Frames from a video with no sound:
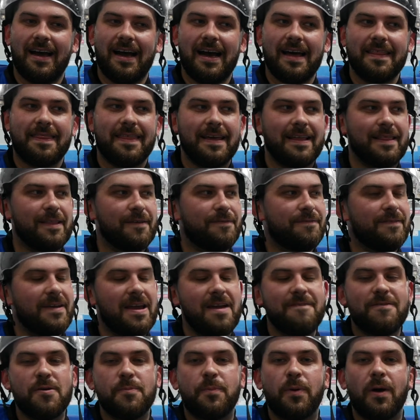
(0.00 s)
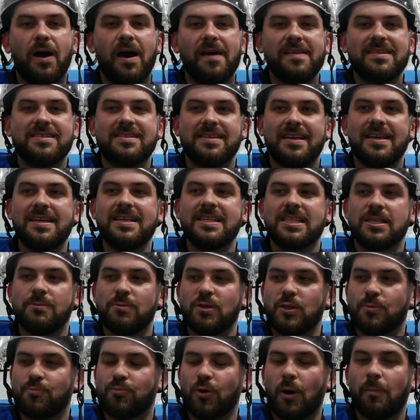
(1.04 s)
I think the favourite part of the season
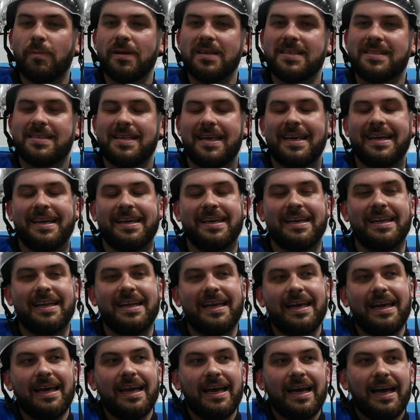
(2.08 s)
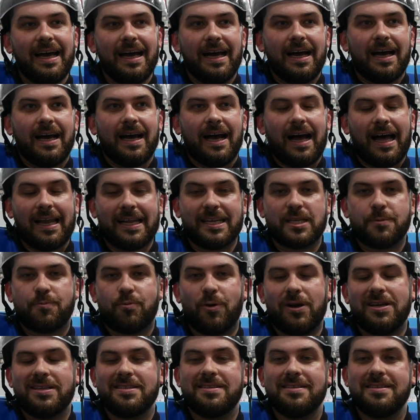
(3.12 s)
was probably seeing Alex
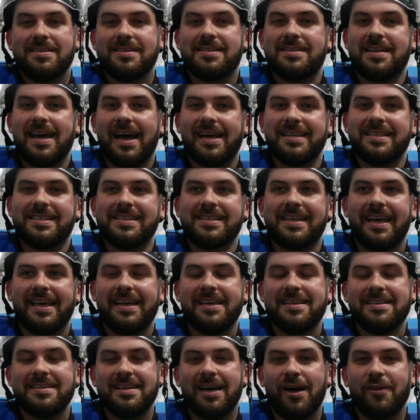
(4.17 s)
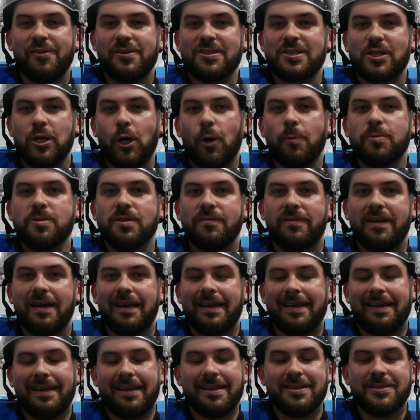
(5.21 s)
Preston and his dad skiing down the slopes of
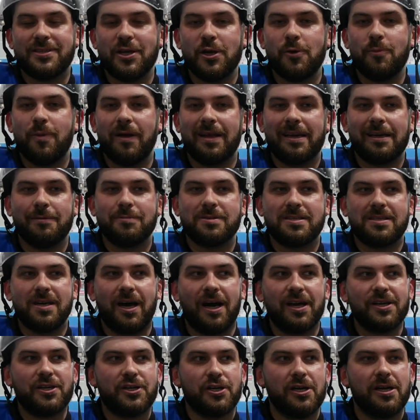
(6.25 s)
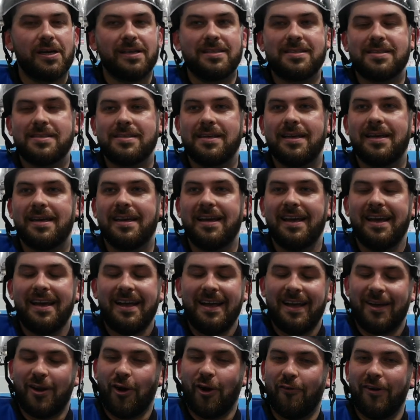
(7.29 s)
Italy in two Billingham Star shirts.
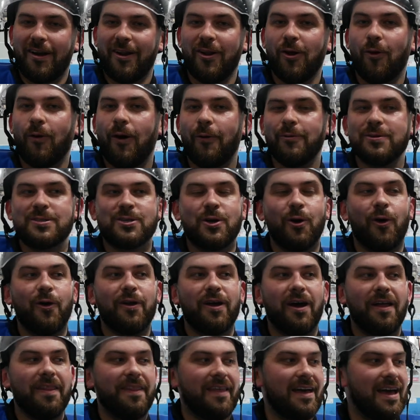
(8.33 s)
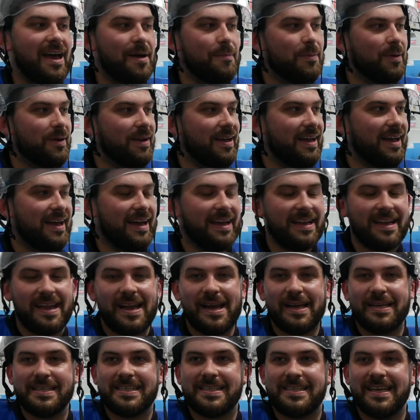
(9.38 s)
I really know what was going on there, but
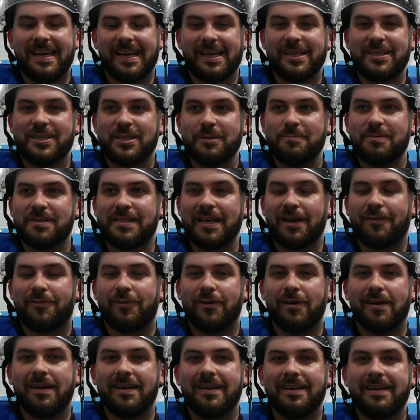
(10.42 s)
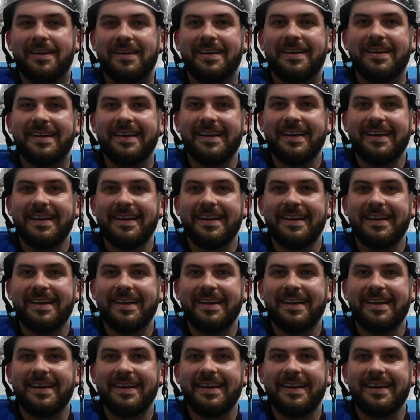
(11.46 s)
yeah, he's taking some stick for it.